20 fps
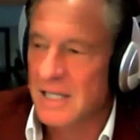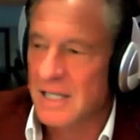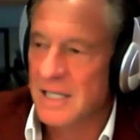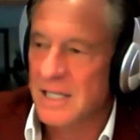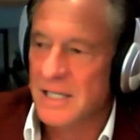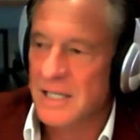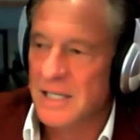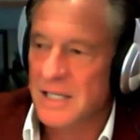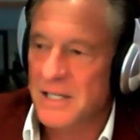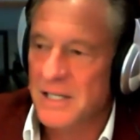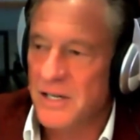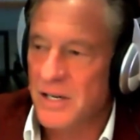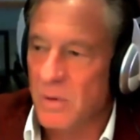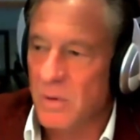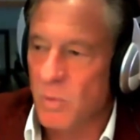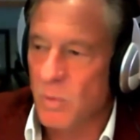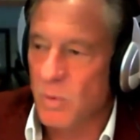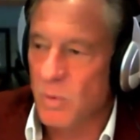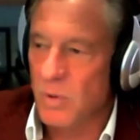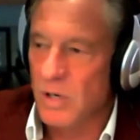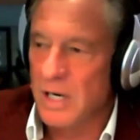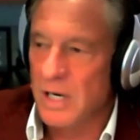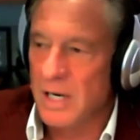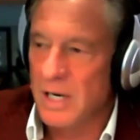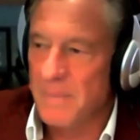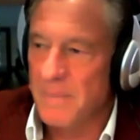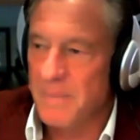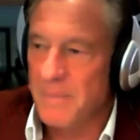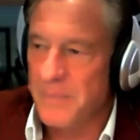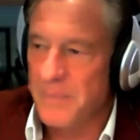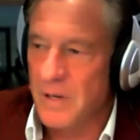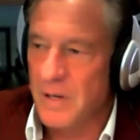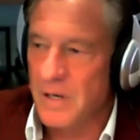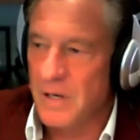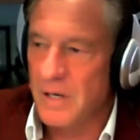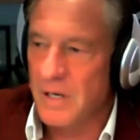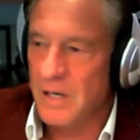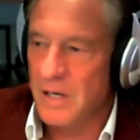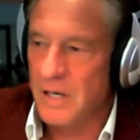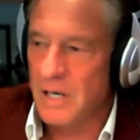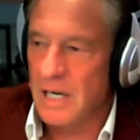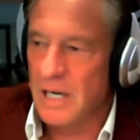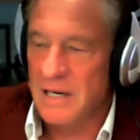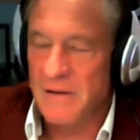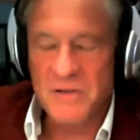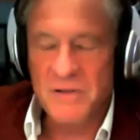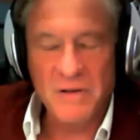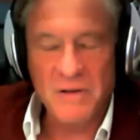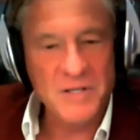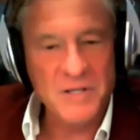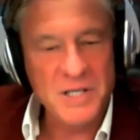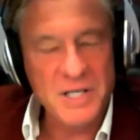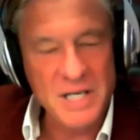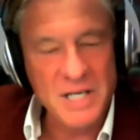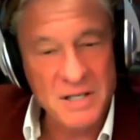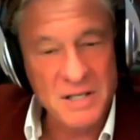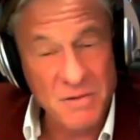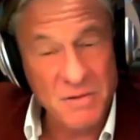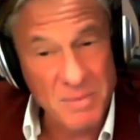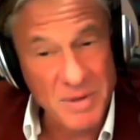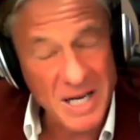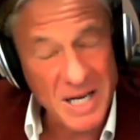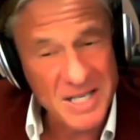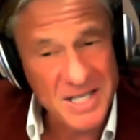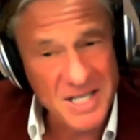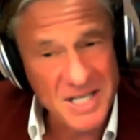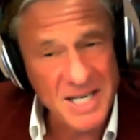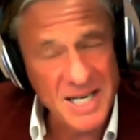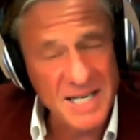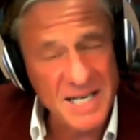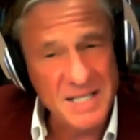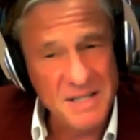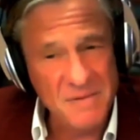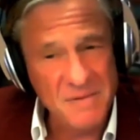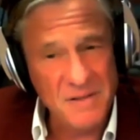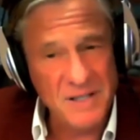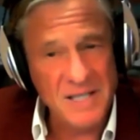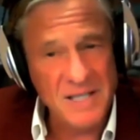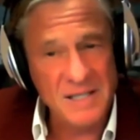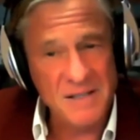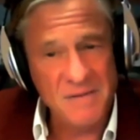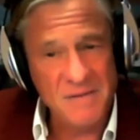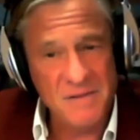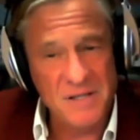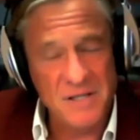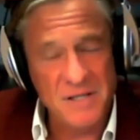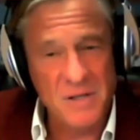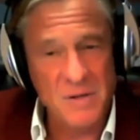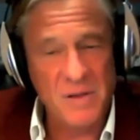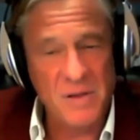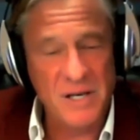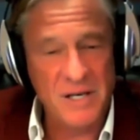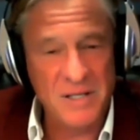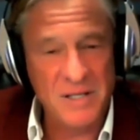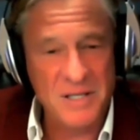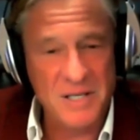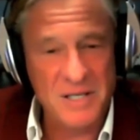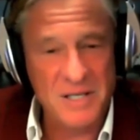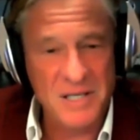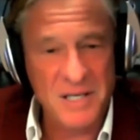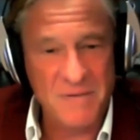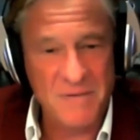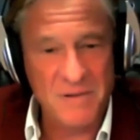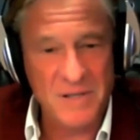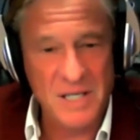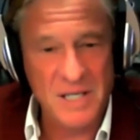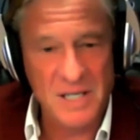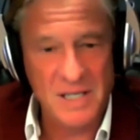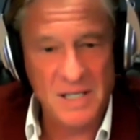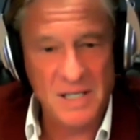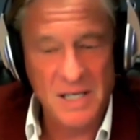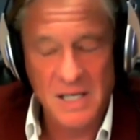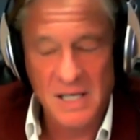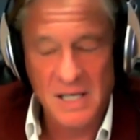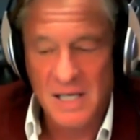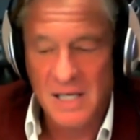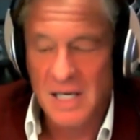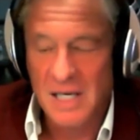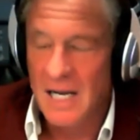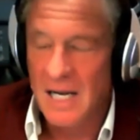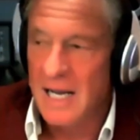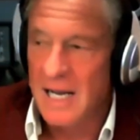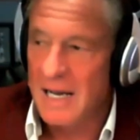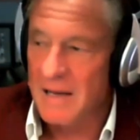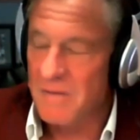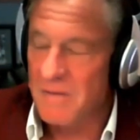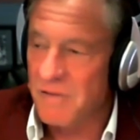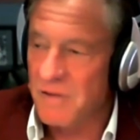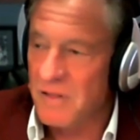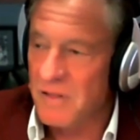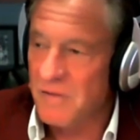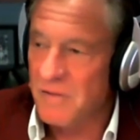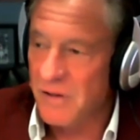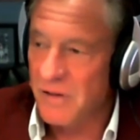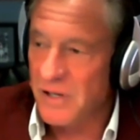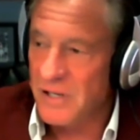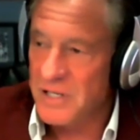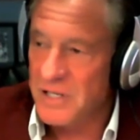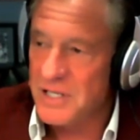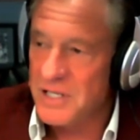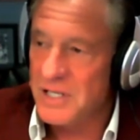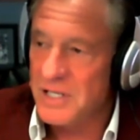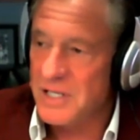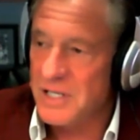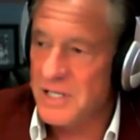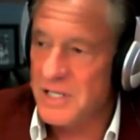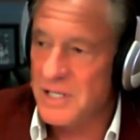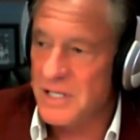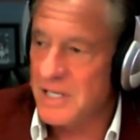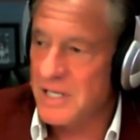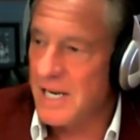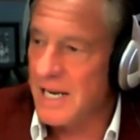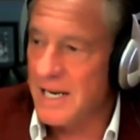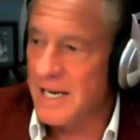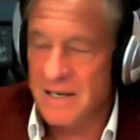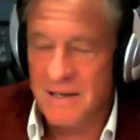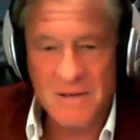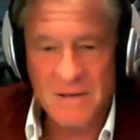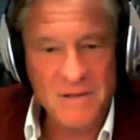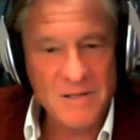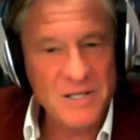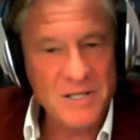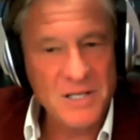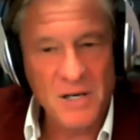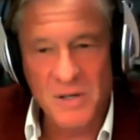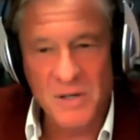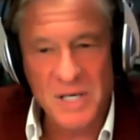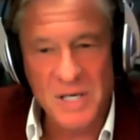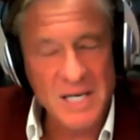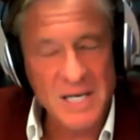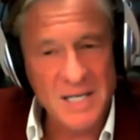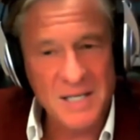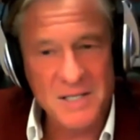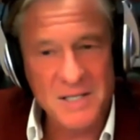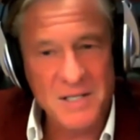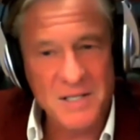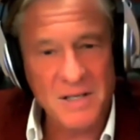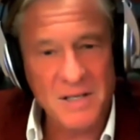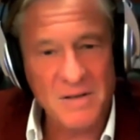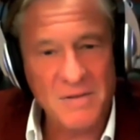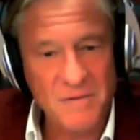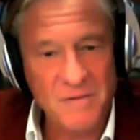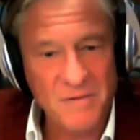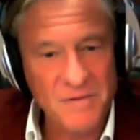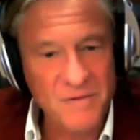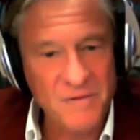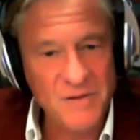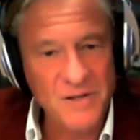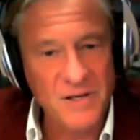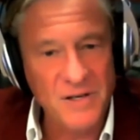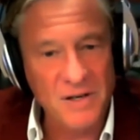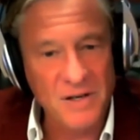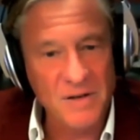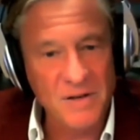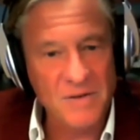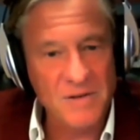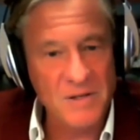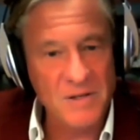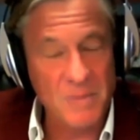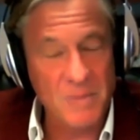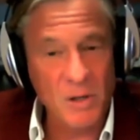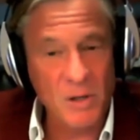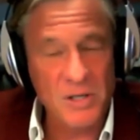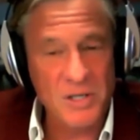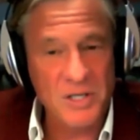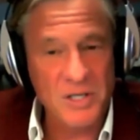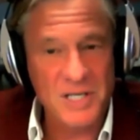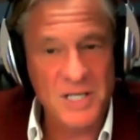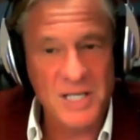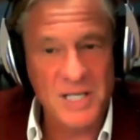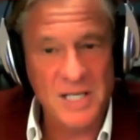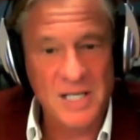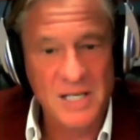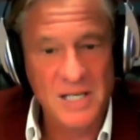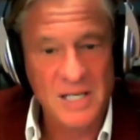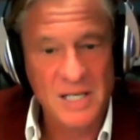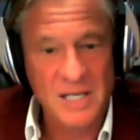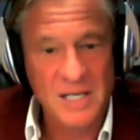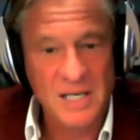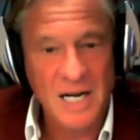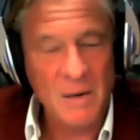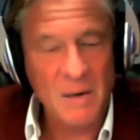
Mm-hmm. You know, um, I lived overseas from 1985 to 2017, and right. for the first ten so years of you know democracy, mm-hmm.